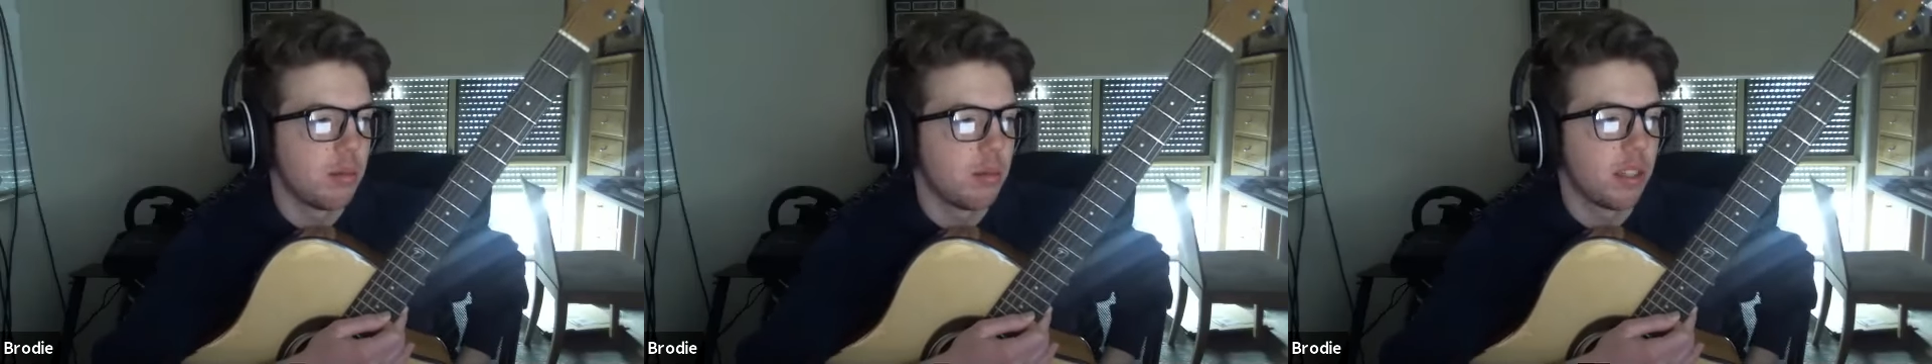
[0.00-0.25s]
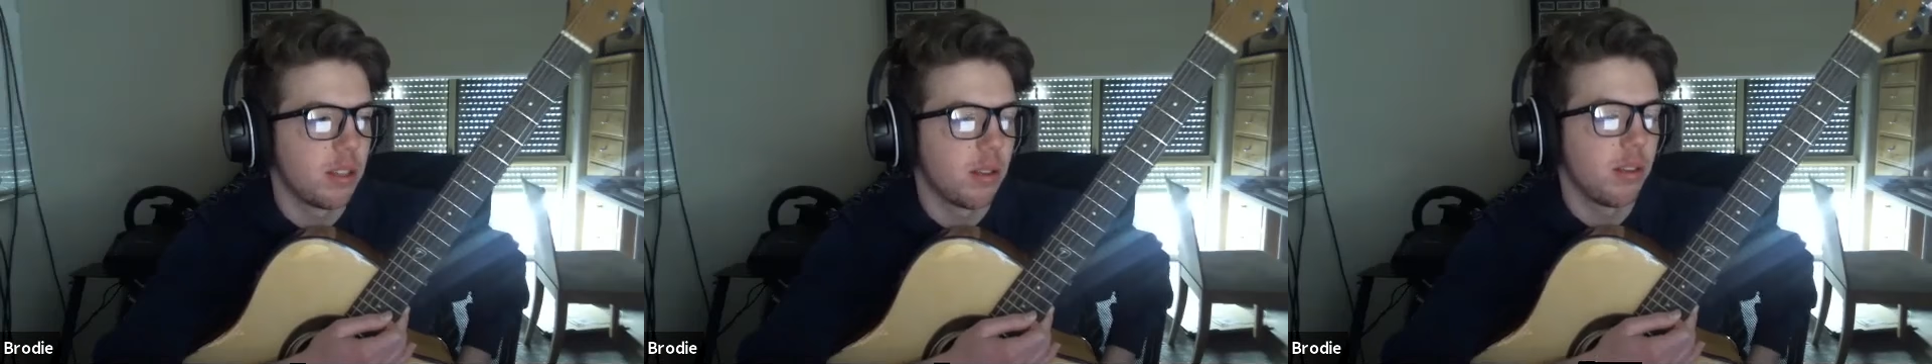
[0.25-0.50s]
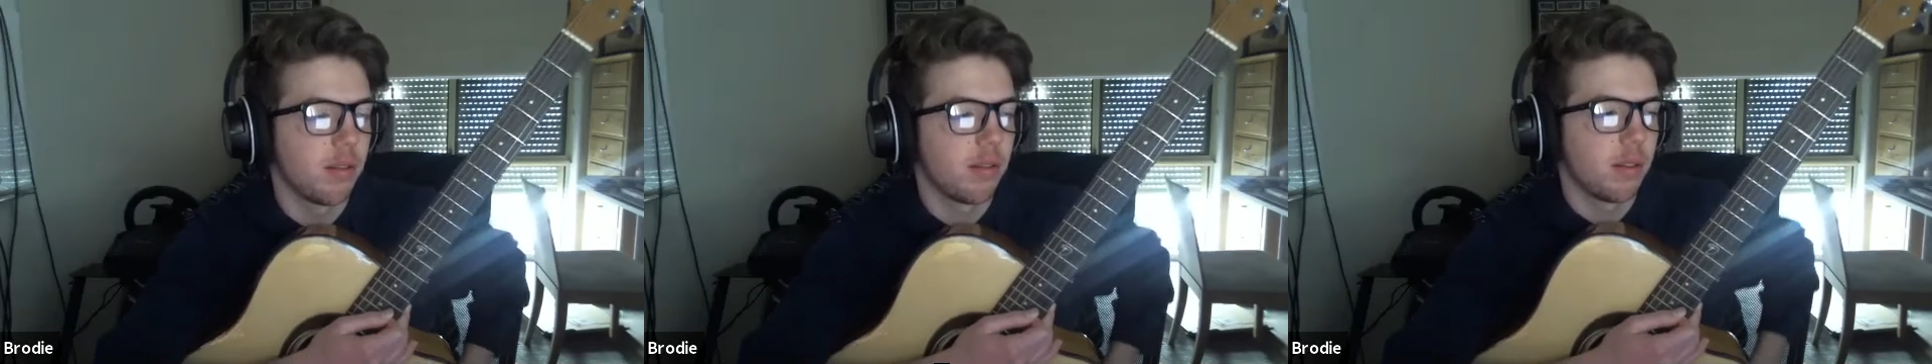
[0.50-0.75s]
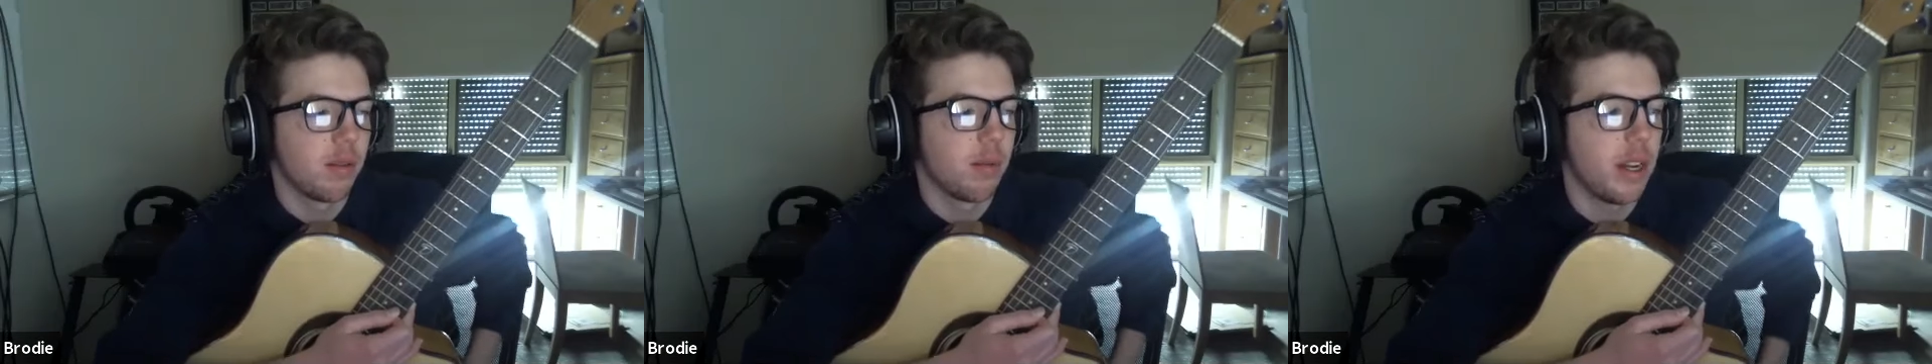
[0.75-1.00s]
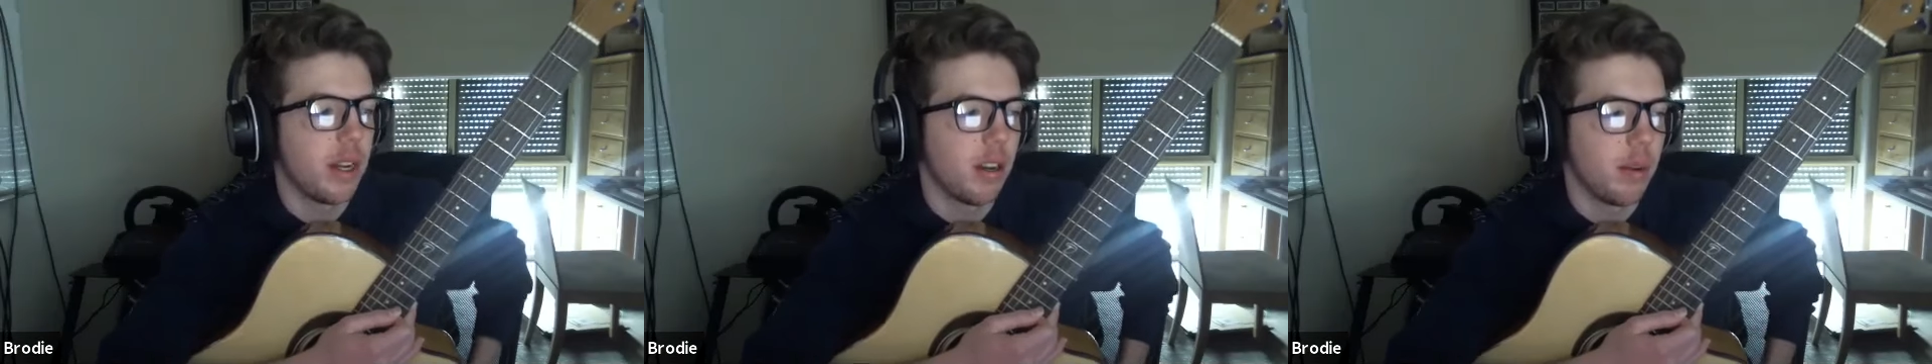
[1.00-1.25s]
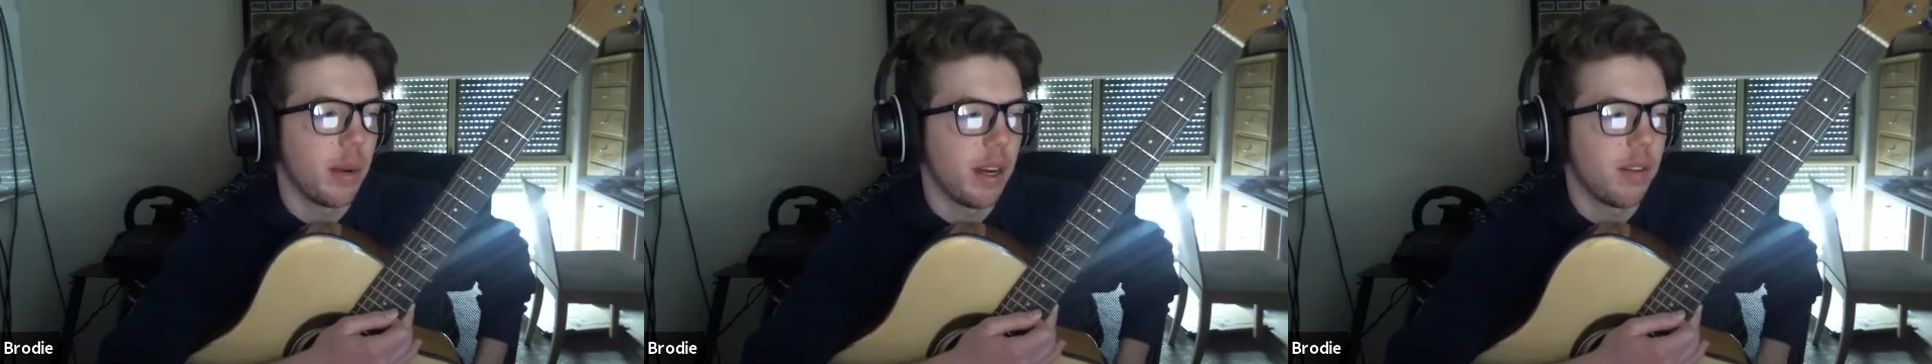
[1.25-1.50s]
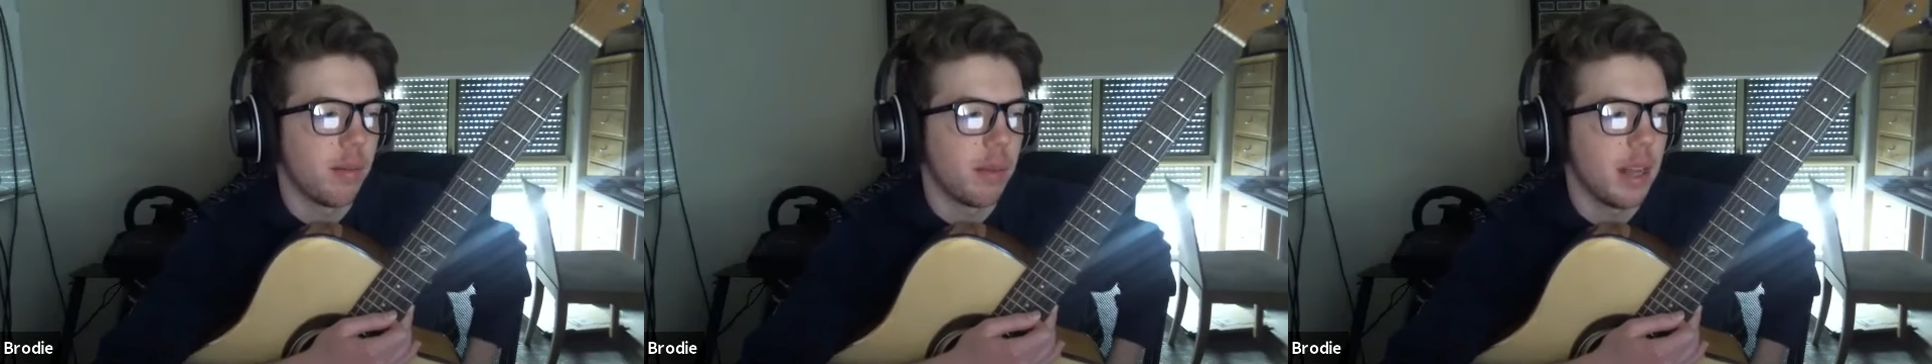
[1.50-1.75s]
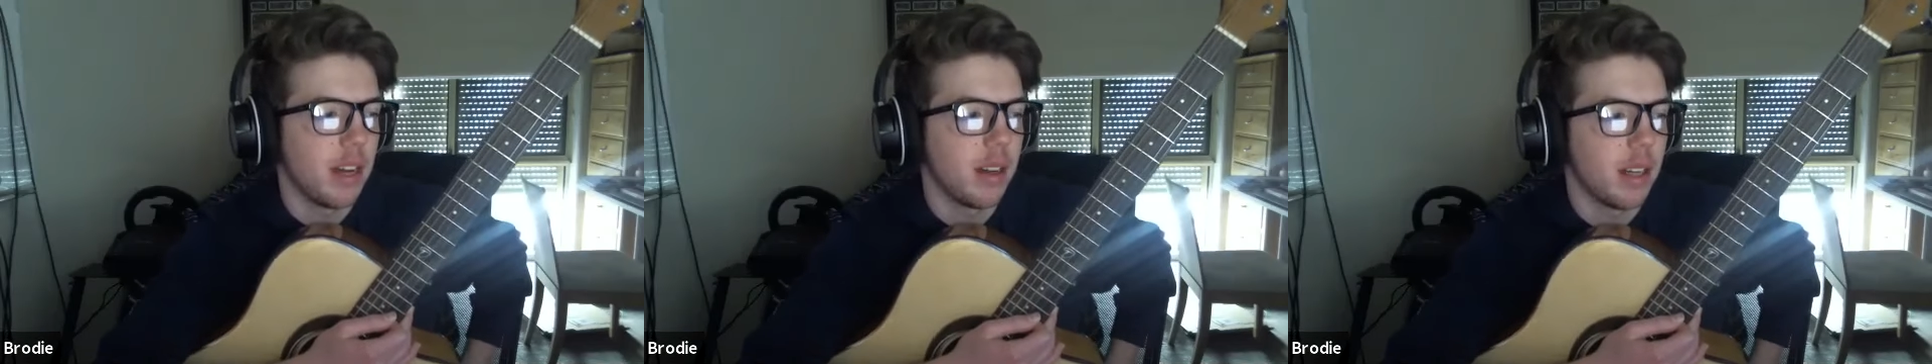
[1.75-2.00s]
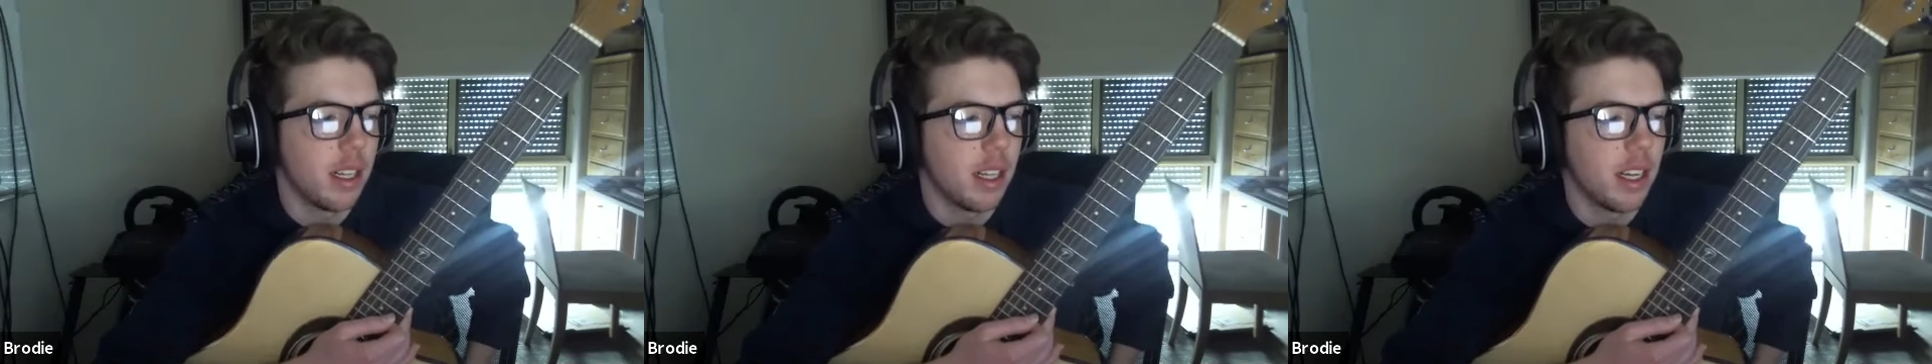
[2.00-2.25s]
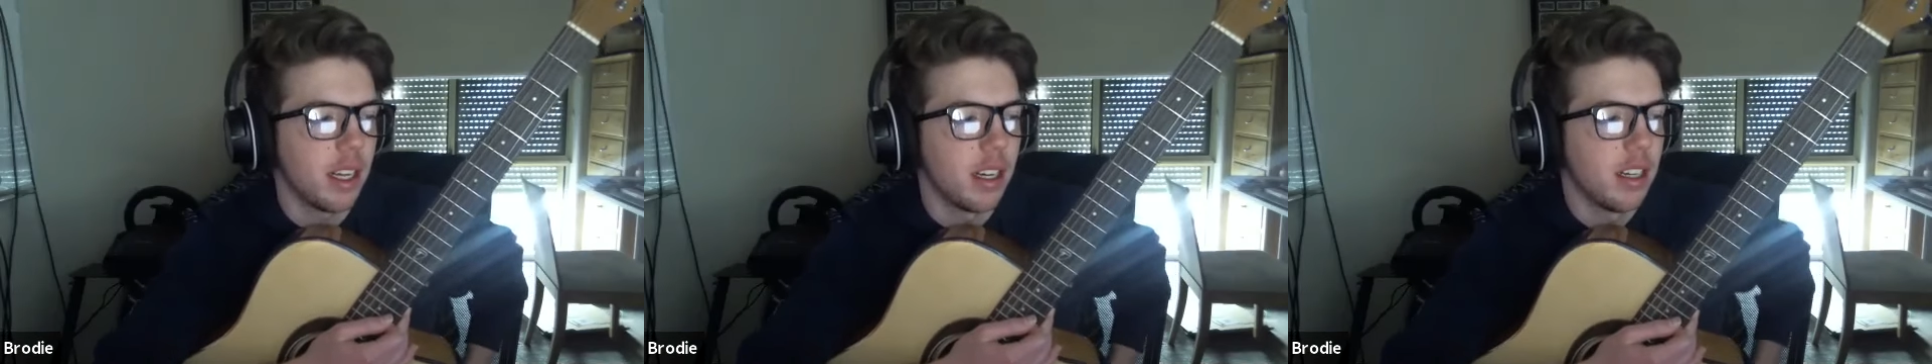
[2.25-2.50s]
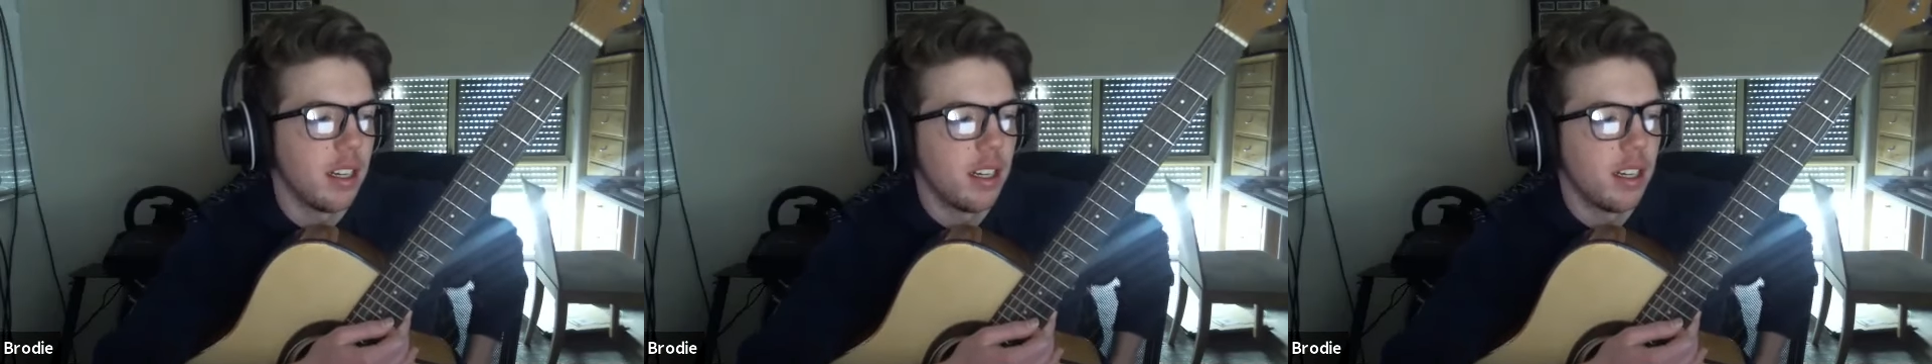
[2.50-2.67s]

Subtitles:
but sort of went away from that, and then